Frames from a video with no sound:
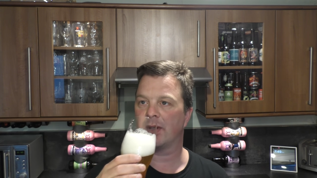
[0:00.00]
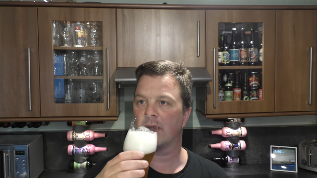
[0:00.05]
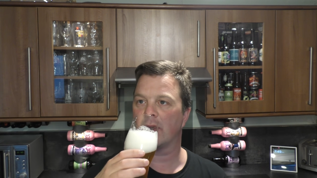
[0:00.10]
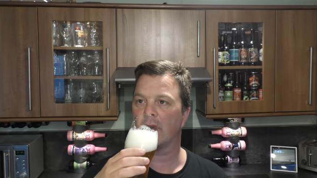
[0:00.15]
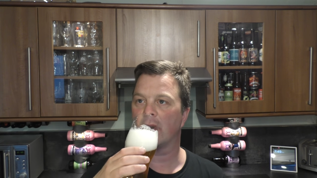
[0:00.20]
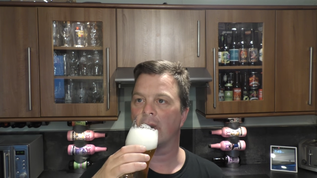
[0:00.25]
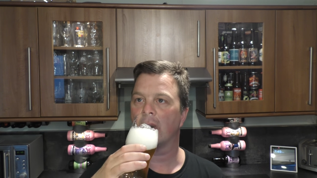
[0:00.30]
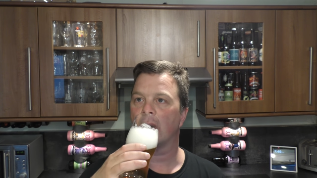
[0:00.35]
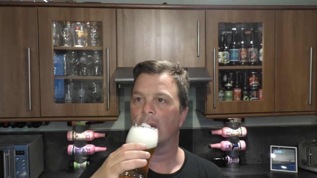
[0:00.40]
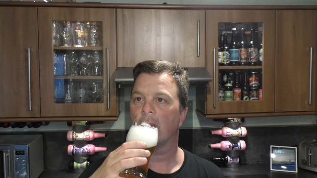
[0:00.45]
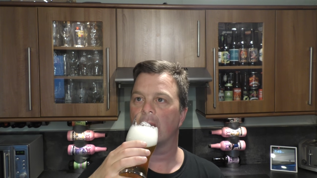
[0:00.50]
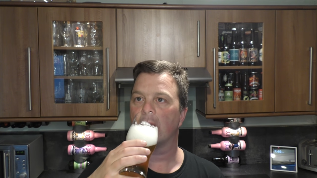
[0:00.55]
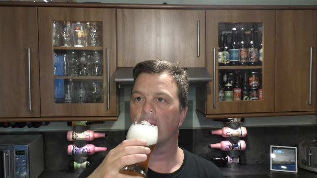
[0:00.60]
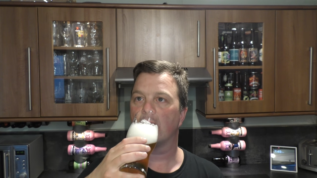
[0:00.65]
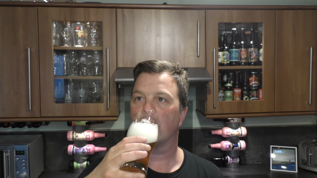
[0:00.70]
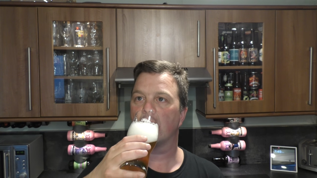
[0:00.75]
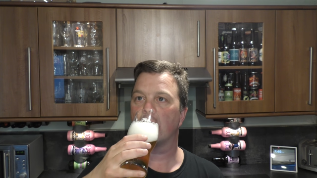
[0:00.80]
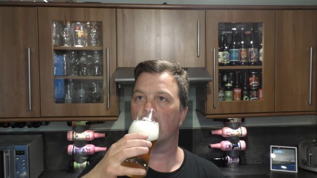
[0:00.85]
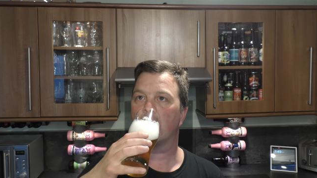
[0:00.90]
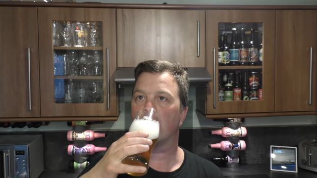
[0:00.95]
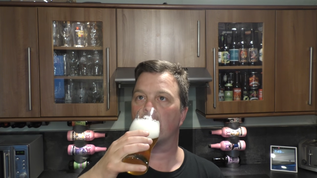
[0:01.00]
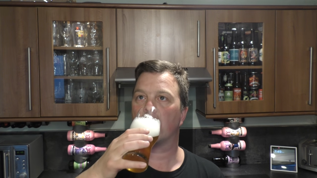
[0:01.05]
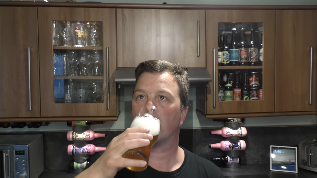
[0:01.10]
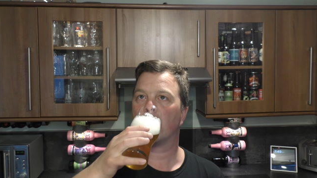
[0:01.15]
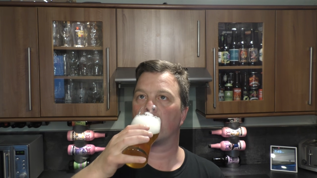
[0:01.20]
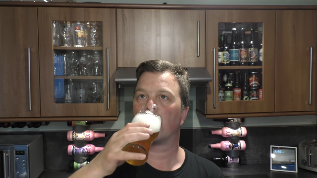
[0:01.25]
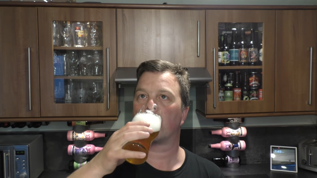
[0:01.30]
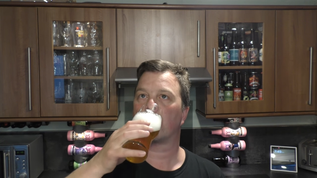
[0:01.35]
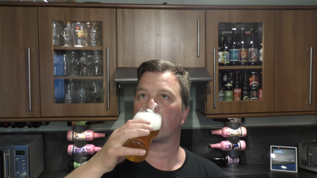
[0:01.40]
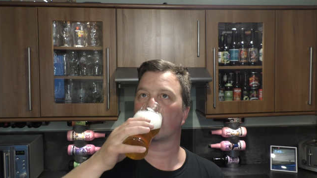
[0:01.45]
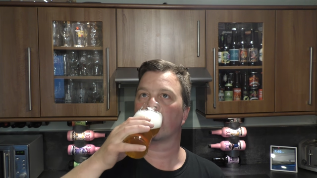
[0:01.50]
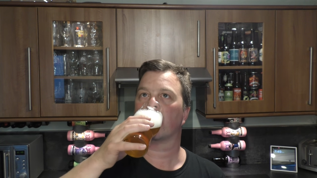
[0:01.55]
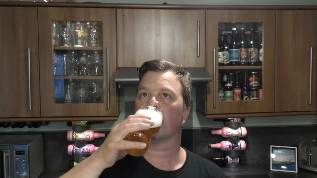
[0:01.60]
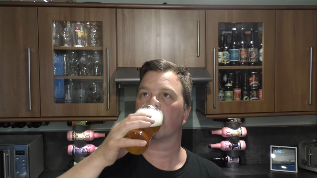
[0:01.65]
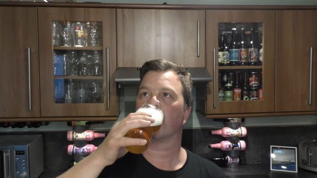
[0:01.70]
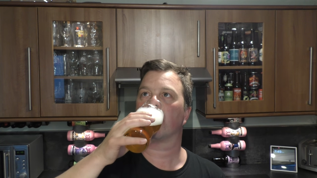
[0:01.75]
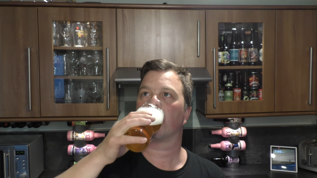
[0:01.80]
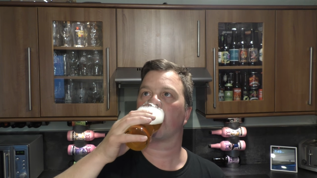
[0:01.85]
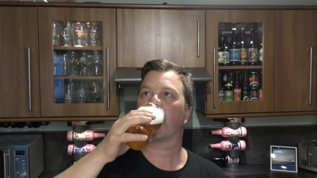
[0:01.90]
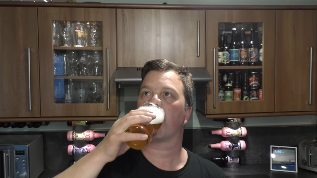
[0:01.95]

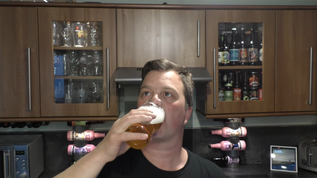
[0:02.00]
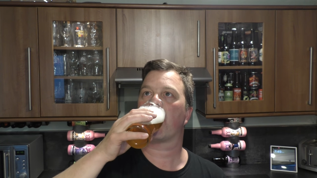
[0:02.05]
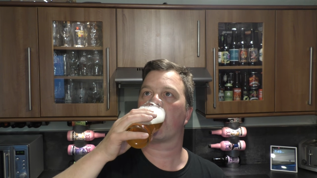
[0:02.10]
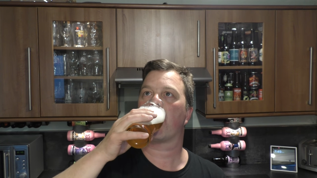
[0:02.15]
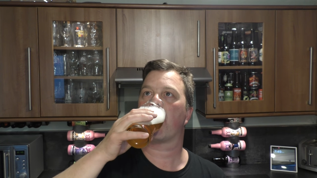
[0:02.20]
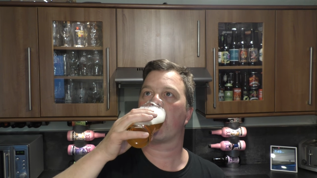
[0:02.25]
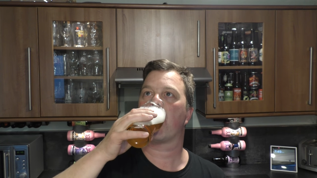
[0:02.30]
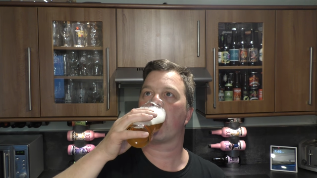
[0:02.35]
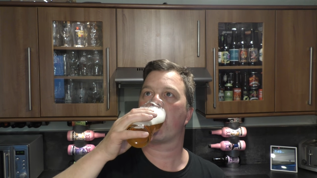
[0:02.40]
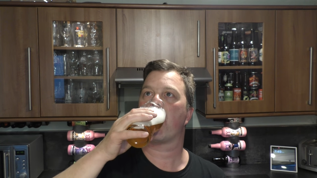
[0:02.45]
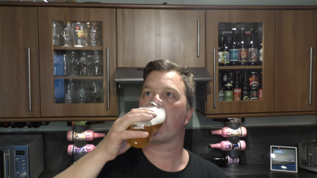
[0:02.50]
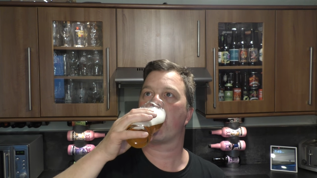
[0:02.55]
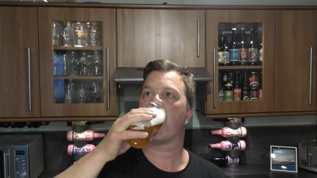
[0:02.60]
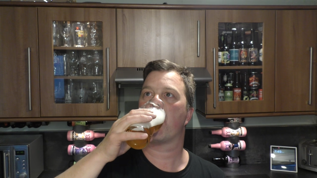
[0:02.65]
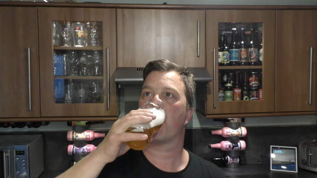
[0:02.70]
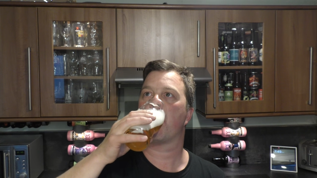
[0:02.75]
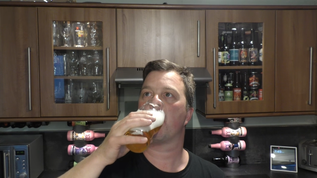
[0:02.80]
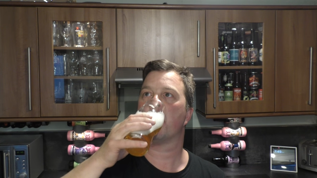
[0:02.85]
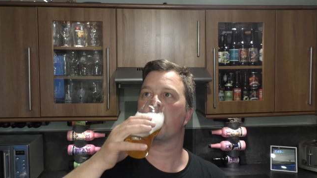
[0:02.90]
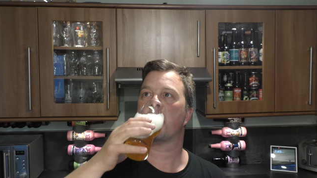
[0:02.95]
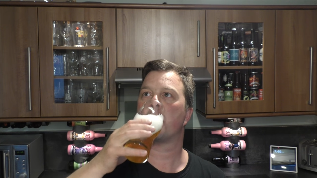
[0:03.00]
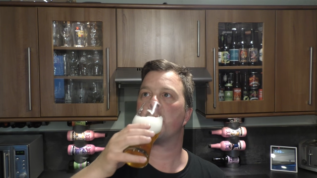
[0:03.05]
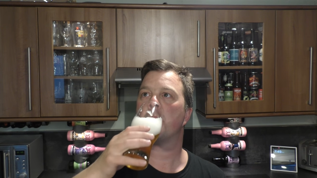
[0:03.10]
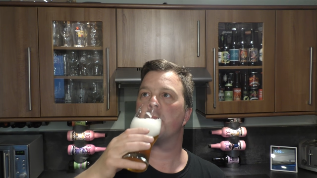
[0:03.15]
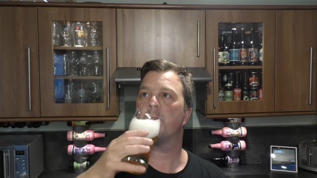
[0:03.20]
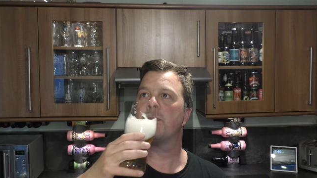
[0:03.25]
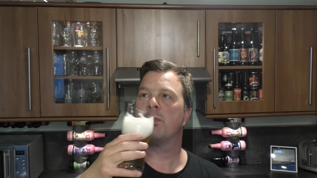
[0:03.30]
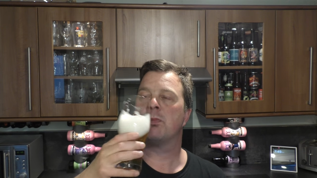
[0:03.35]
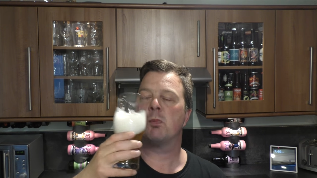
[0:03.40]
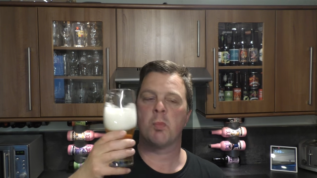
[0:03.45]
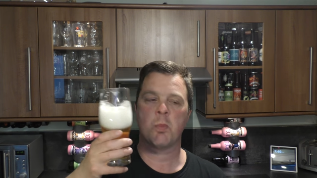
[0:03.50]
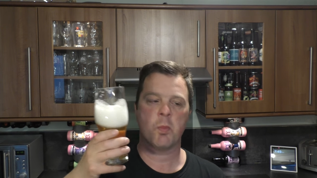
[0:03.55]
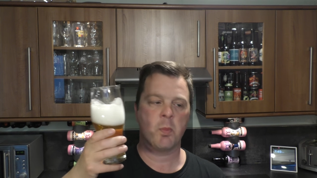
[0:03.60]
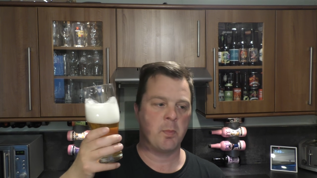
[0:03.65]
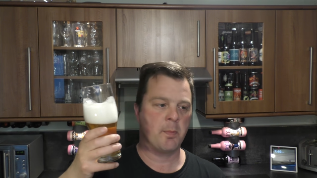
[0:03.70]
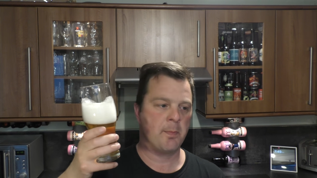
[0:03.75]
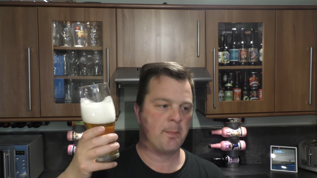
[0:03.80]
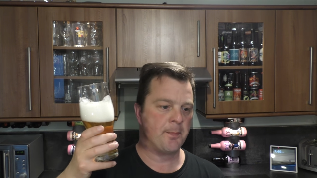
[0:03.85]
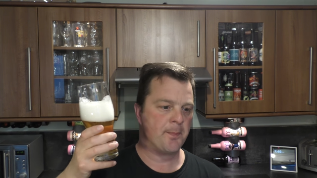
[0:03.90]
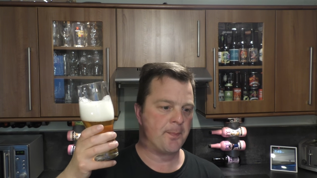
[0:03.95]

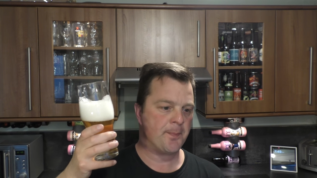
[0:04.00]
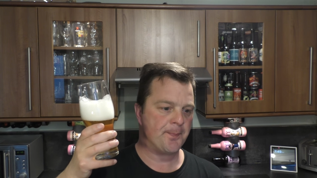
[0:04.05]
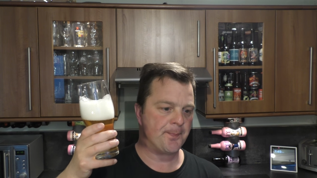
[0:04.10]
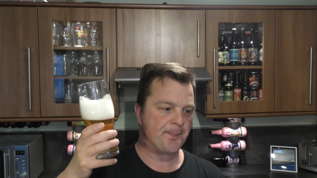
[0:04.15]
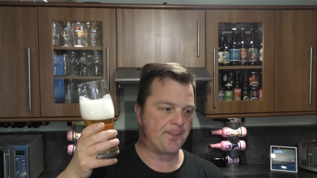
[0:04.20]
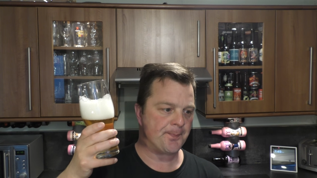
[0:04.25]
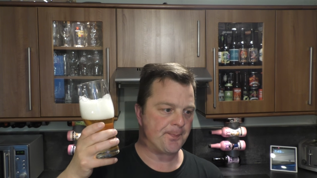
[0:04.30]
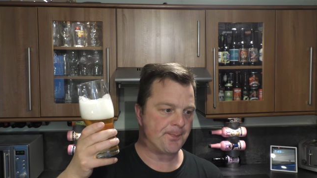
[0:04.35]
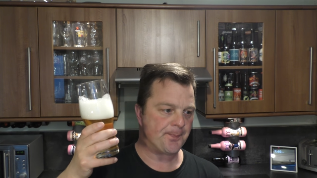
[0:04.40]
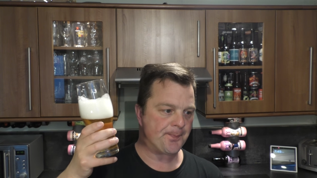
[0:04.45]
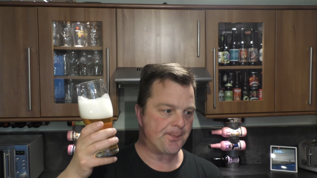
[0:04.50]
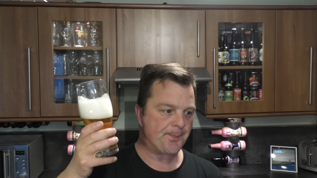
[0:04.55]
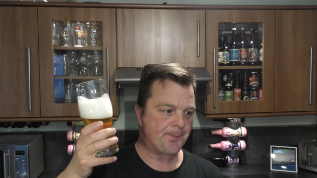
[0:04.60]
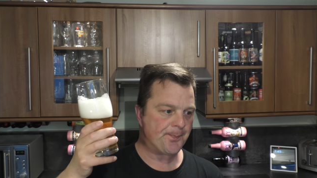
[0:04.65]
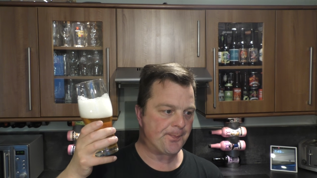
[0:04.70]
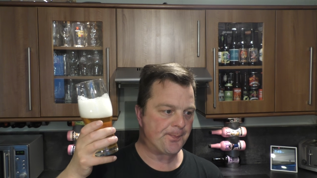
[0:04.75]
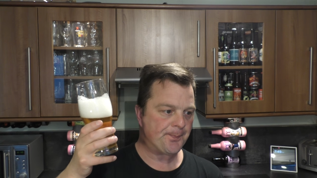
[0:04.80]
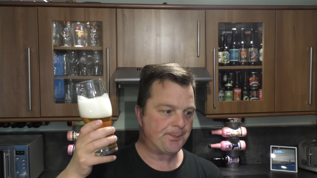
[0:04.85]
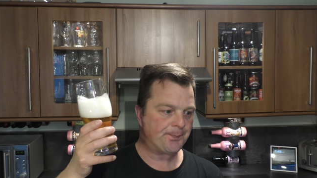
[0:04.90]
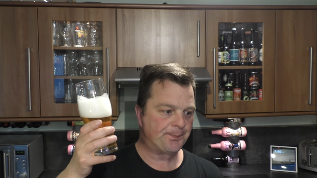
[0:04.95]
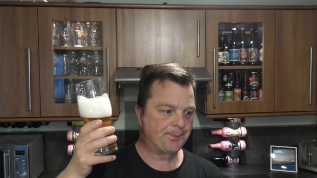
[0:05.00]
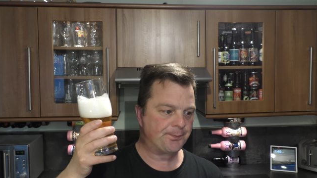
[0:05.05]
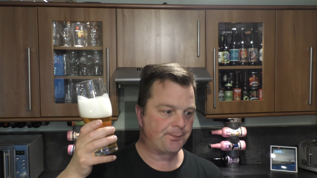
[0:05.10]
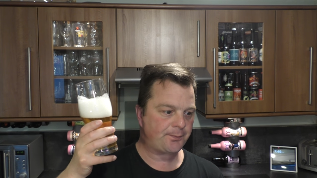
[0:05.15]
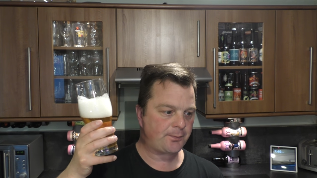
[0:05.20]
[no speech]